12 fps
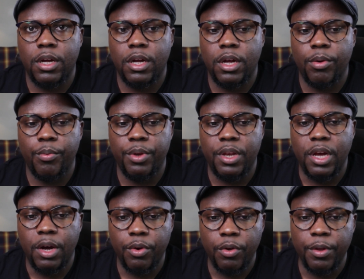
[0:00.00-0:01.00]
we now
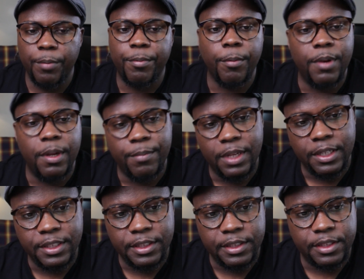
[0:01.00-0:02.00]
know the problem that
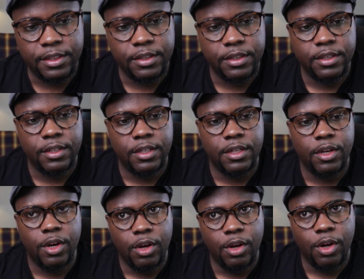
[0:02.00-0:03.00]
is
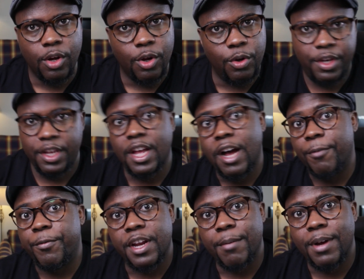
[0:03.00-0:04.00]
holding
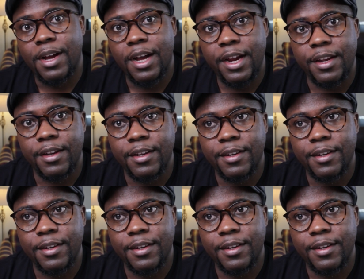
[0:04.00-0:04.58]
Africa behind.